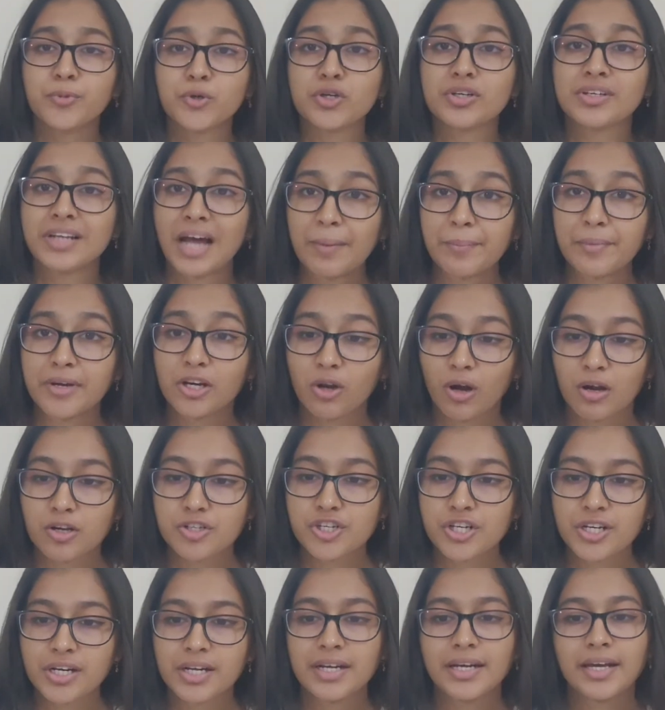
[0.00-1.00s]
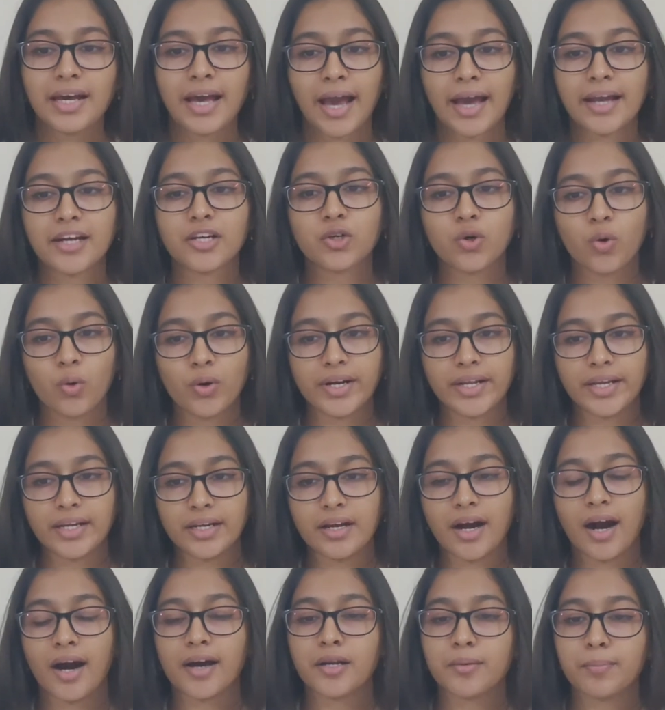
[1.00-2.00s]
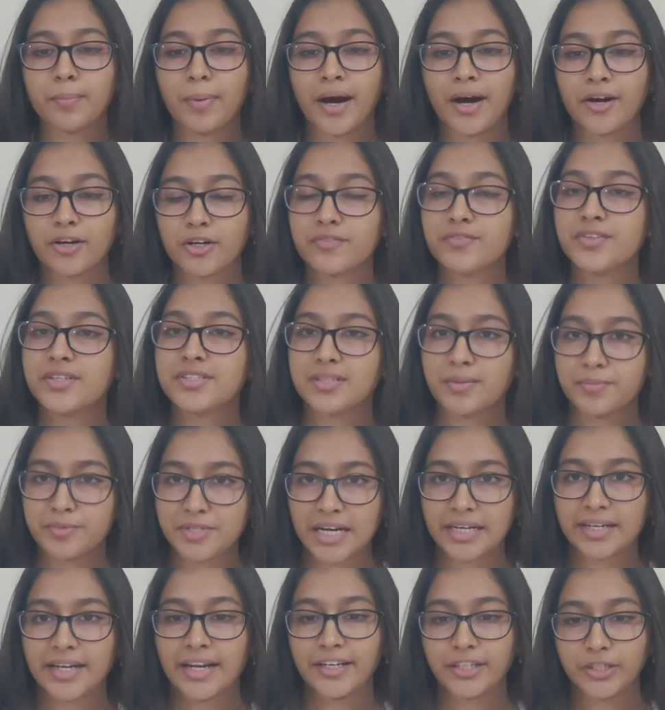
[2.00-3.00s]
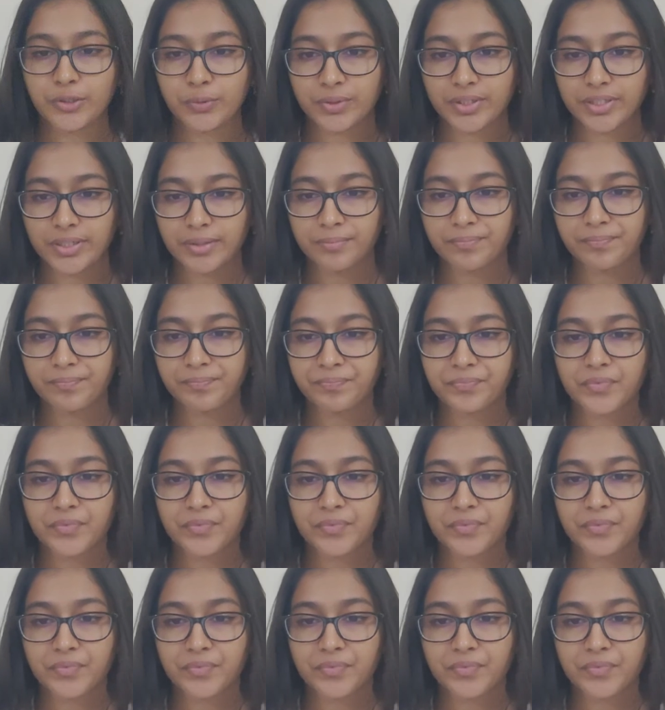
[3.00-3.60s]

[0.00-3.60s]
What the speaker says: Programming logic and coding are a part of the subject NQT.